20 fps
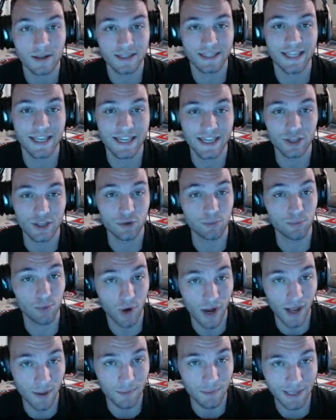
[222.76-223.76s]
getting your
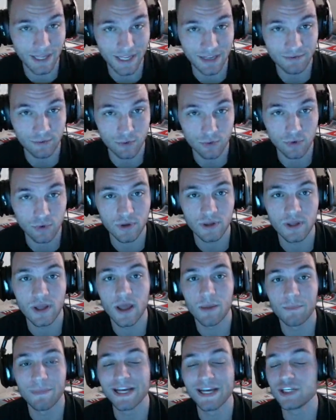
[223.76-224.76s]
primeval,
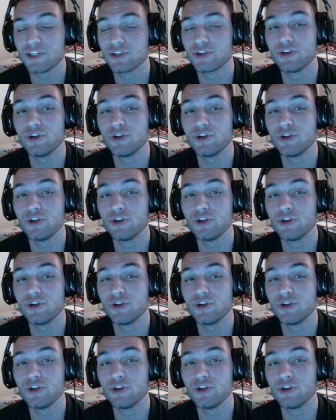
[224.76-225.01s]
make sure